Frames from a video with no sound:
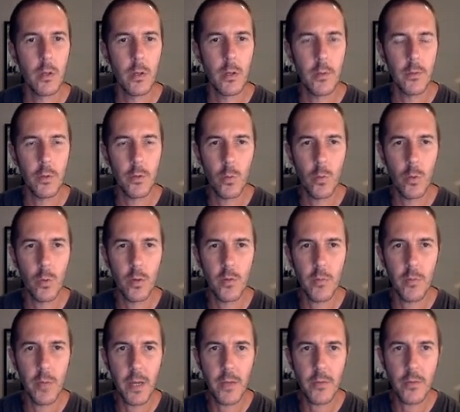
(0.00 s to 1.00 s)
if you're one of
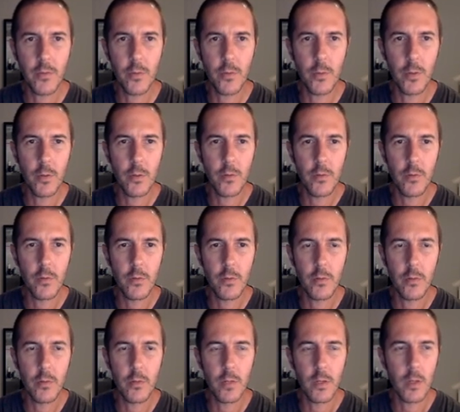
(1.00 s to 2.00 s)
my students
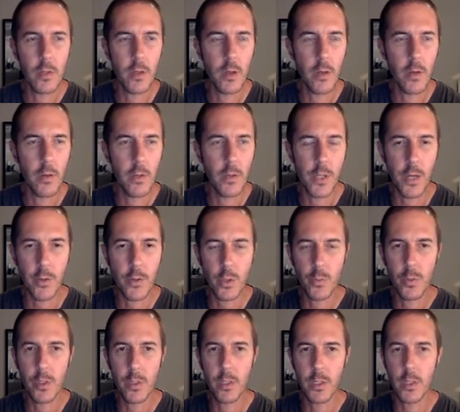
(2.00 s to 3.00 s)
in College
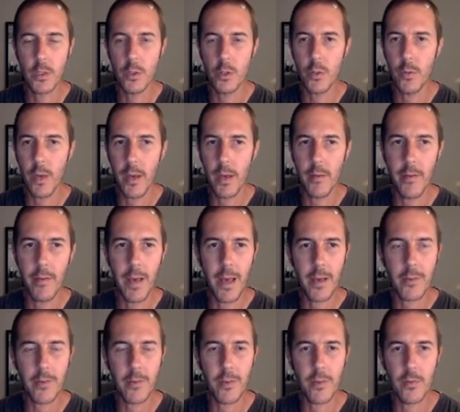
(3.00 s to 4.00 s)
Algebra, then you have
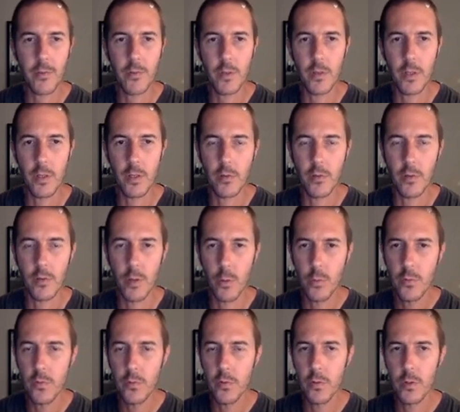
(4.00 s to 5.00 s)
access to these
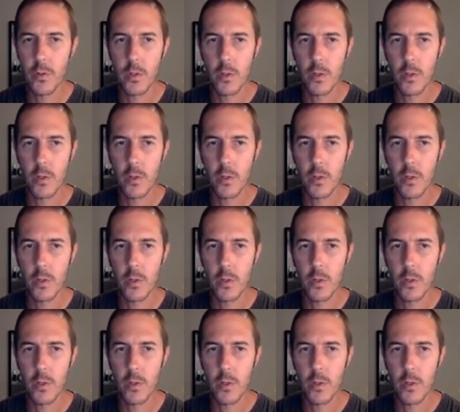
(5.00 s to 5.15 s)
notes